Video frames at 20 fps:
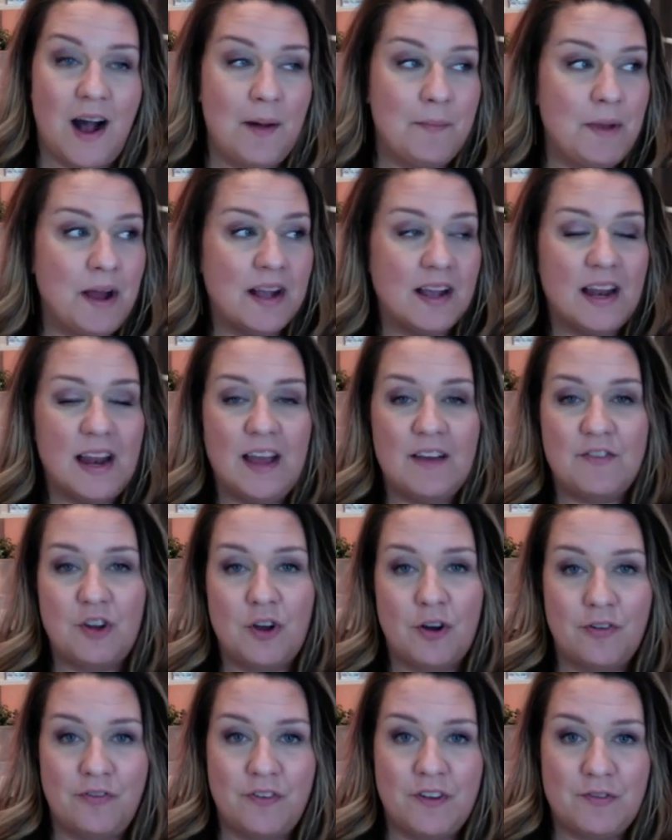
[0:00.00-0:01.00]
I'm not going to have to
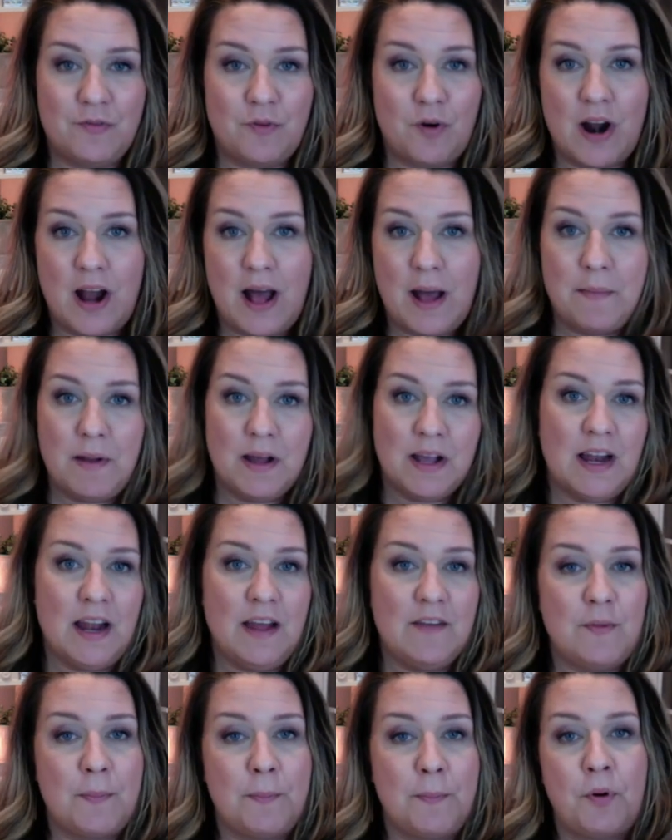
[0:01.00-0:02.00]
go fish for it. I'm not going
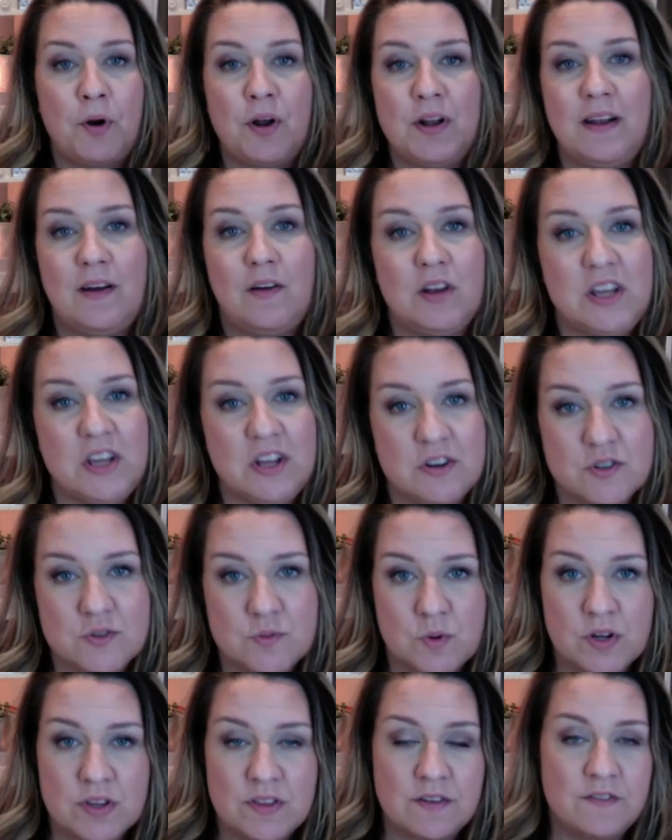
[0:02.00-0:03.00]
to have to print out a
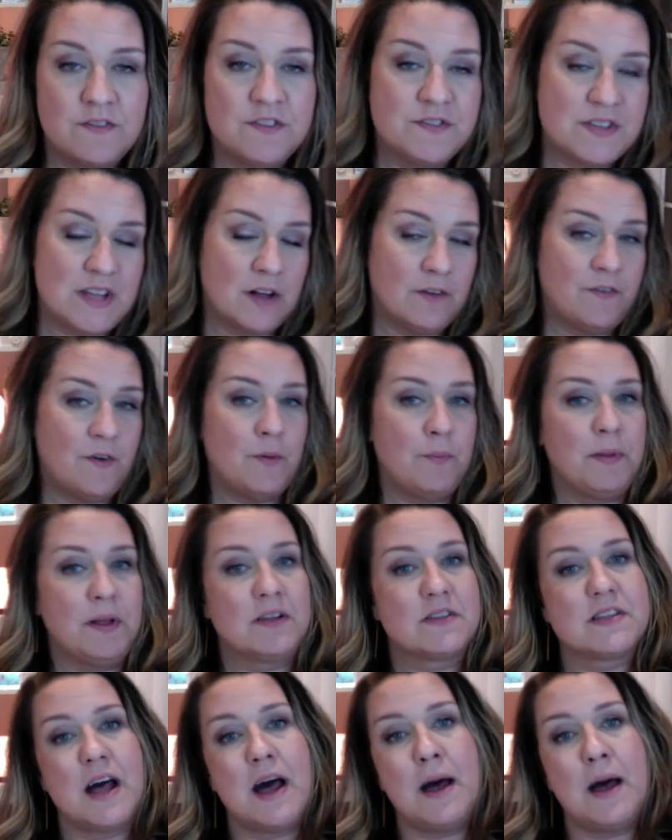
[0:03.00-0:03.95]
year's worth of cell phone bills.